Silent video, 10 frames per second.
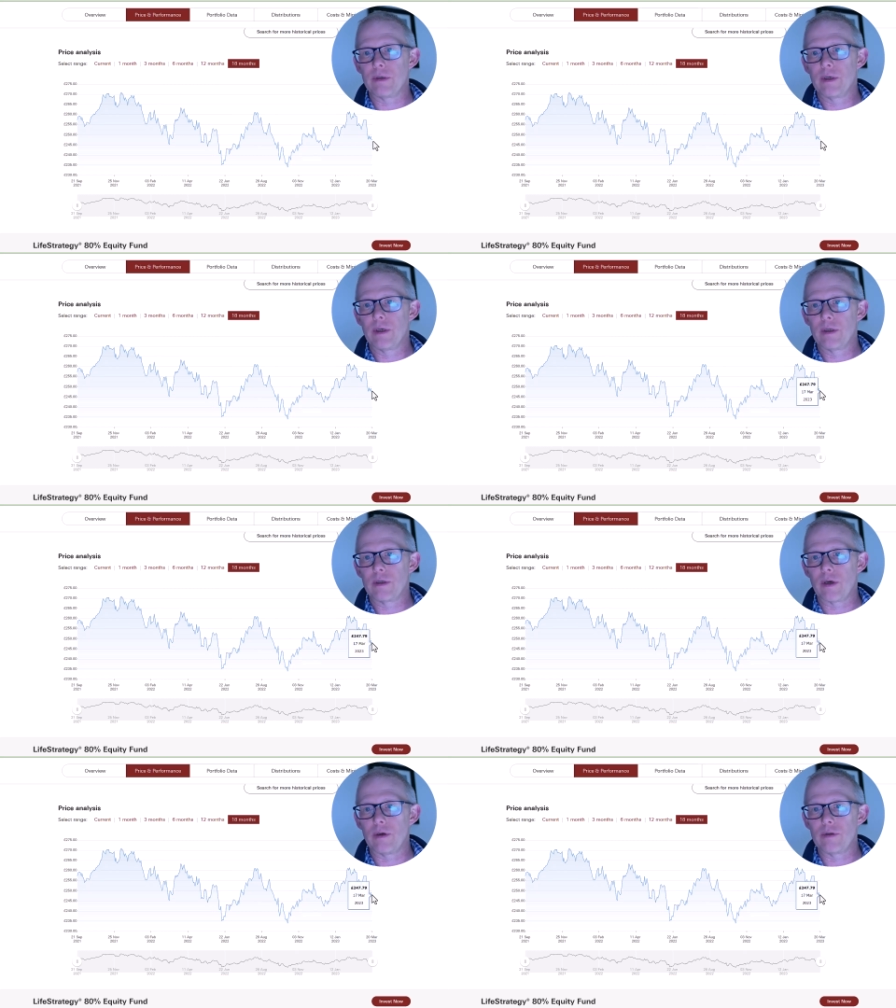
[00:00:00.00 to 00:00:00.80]

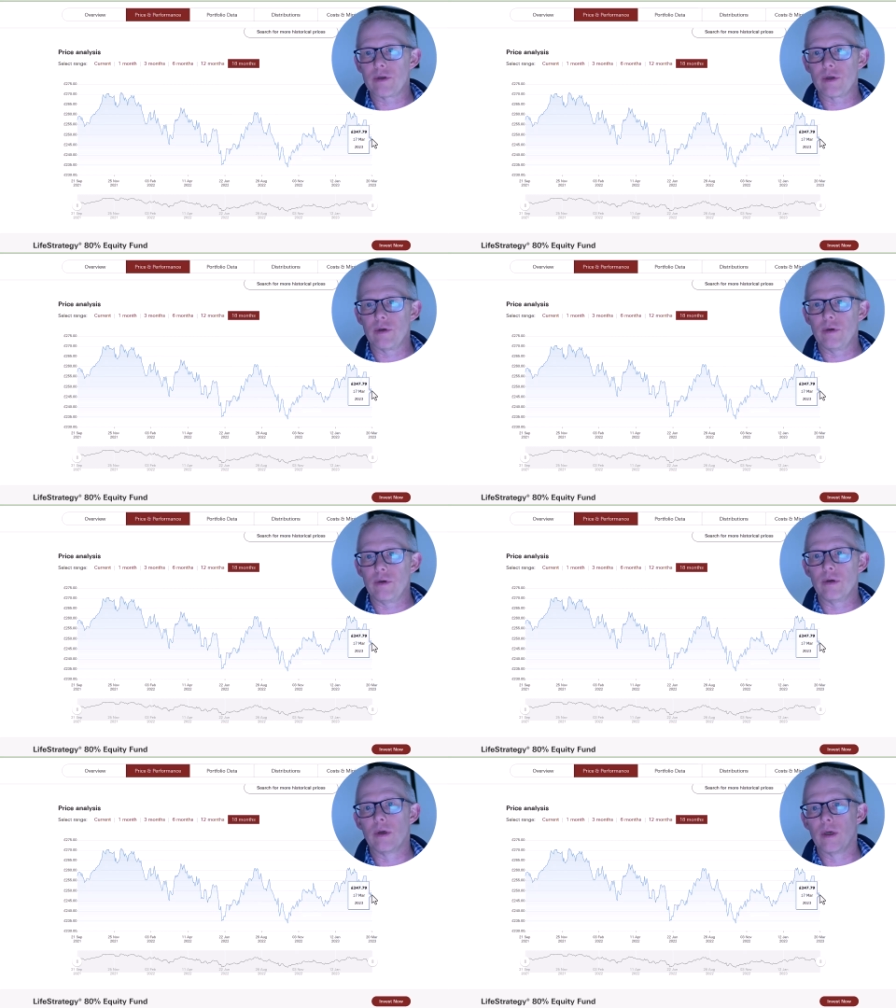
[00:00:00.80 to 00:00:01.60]
down to
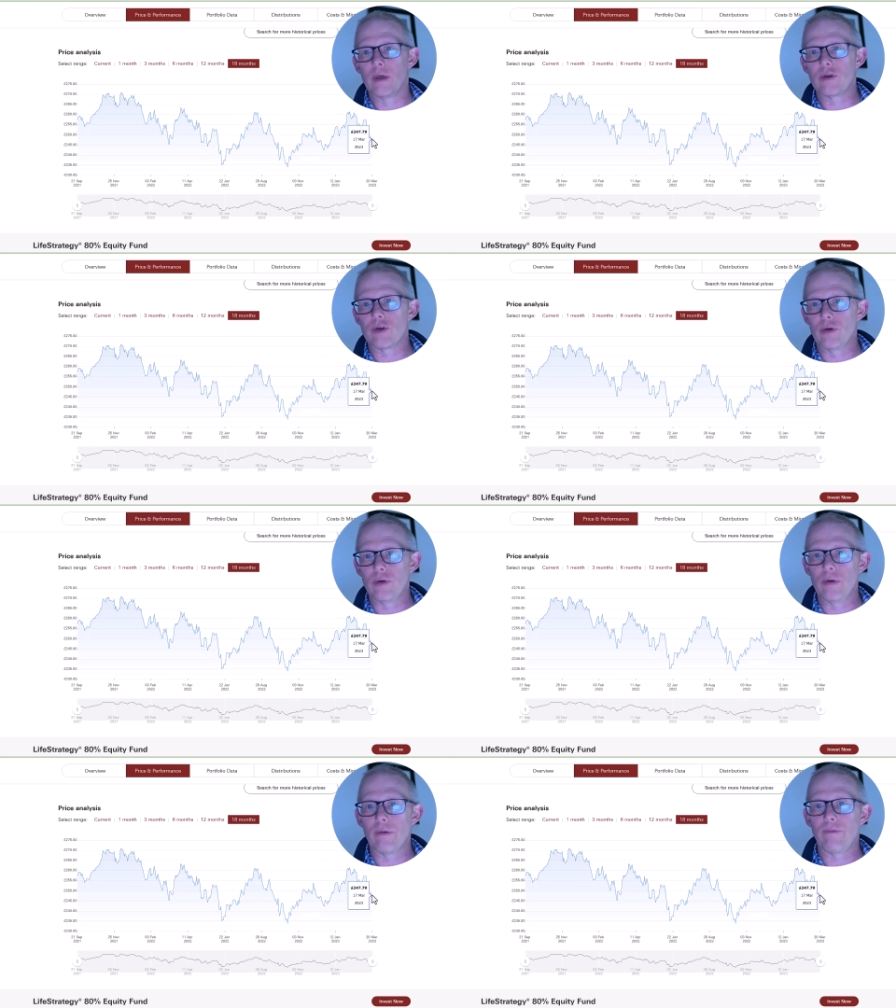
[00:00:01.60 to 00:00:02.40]

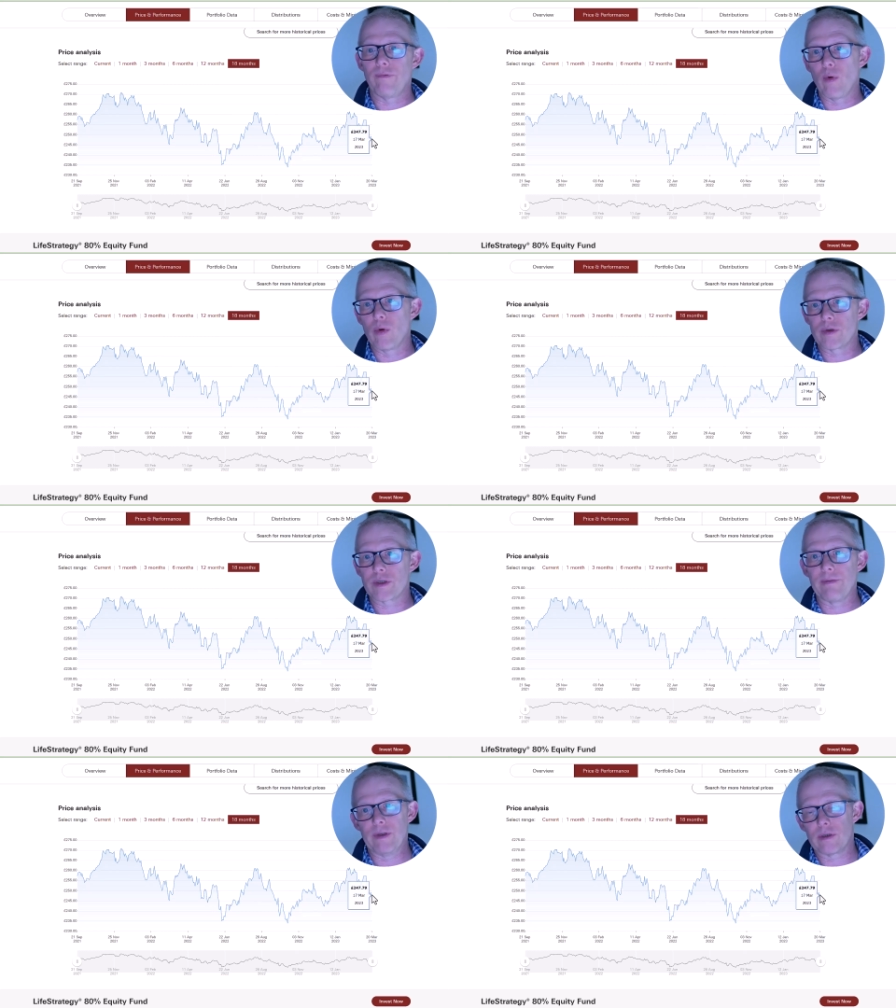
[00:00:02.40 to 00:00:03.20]
247,
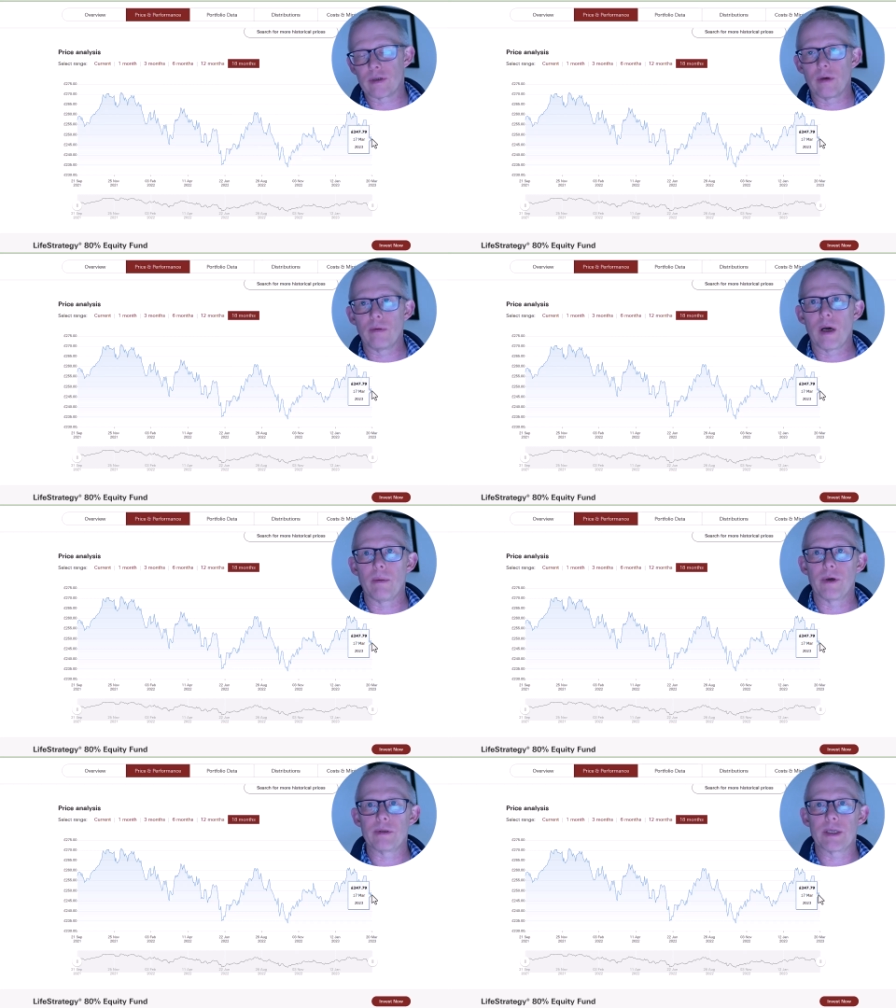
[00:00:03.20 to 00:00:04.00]
so about
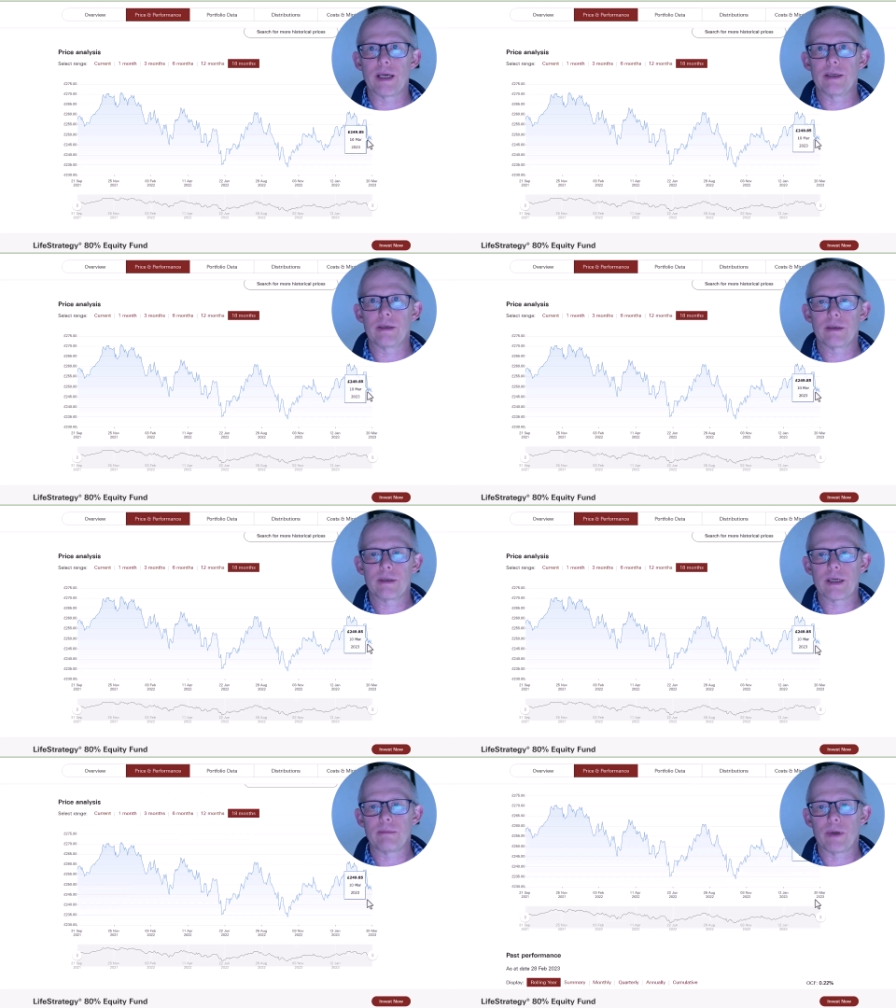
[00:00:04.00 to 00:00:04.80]
10
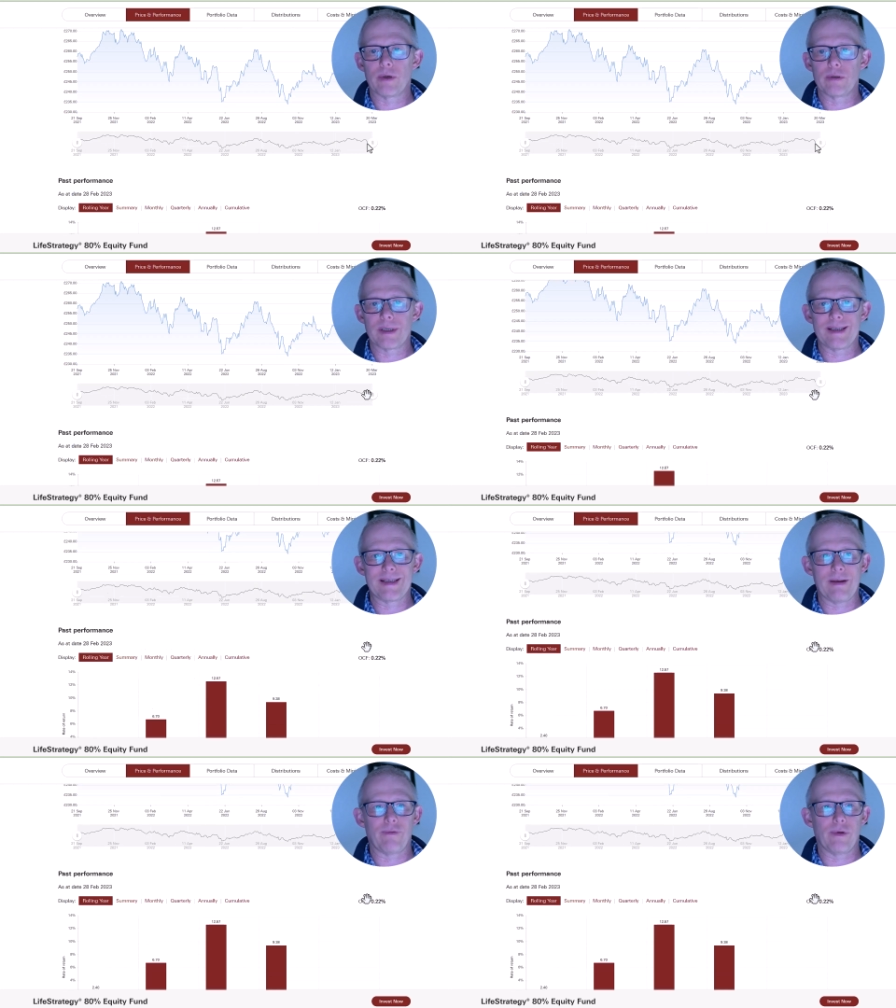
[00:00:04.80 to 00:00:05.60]
pounds
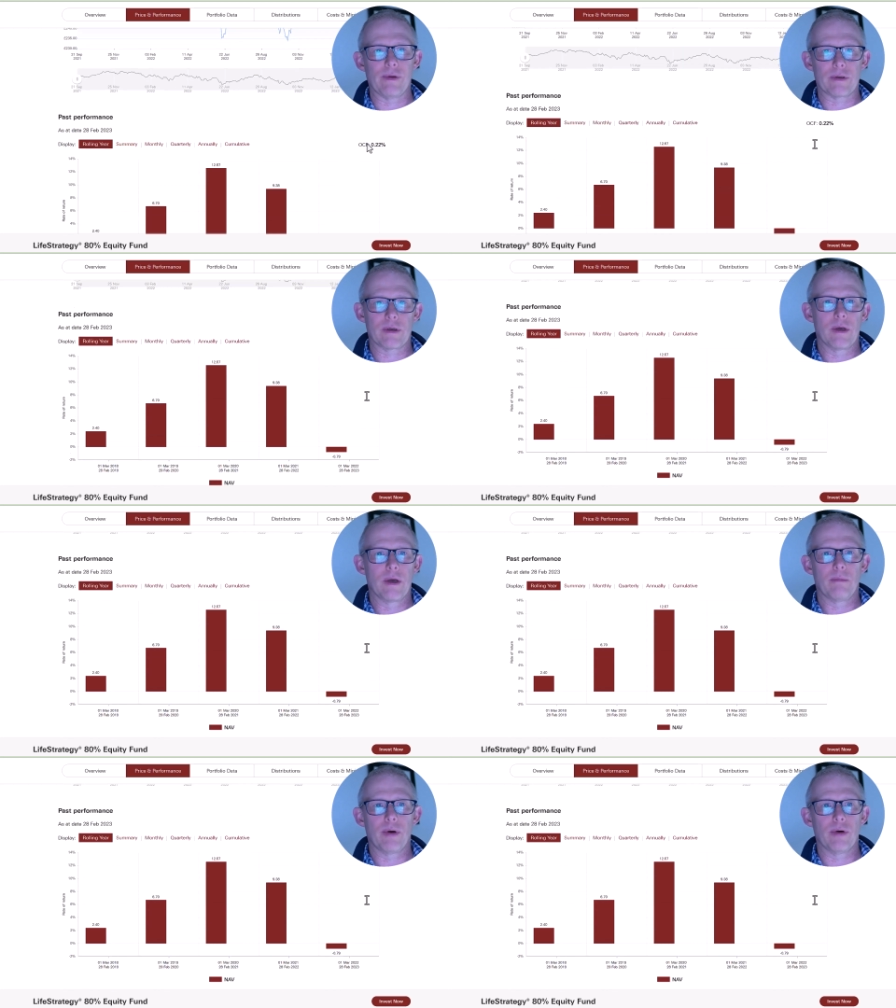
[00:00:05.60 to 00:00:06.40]
difference
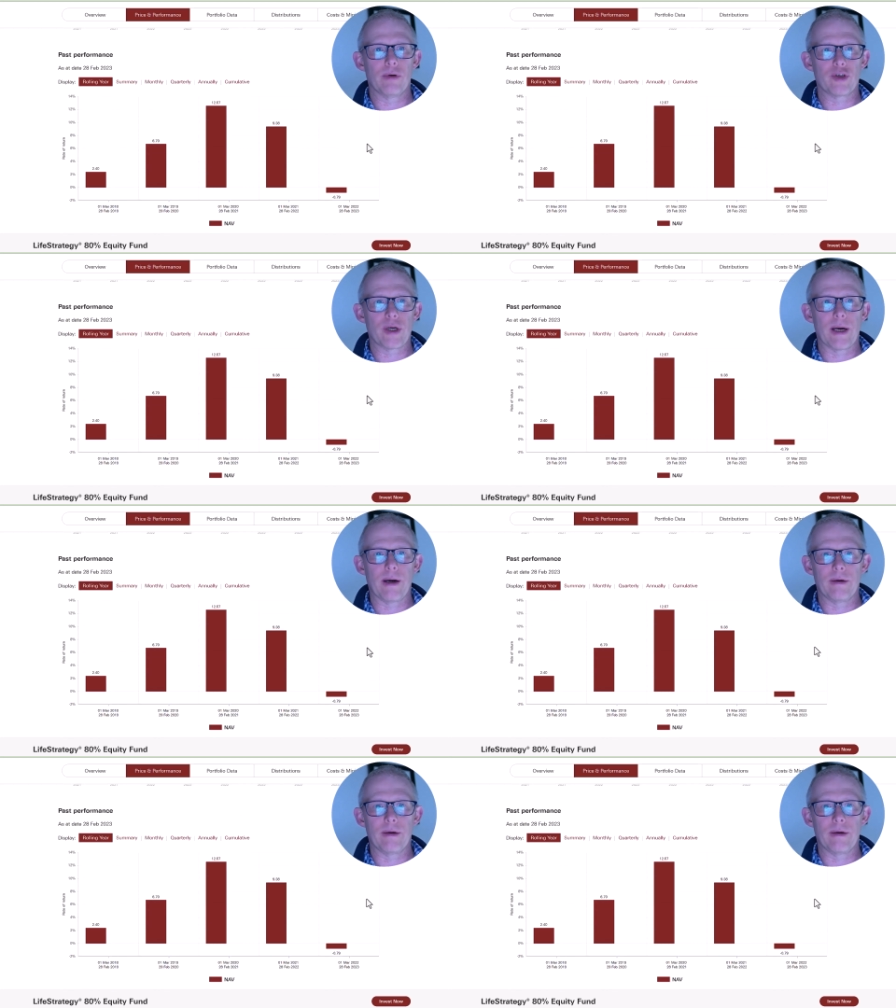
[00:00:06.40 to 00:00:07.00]
per share.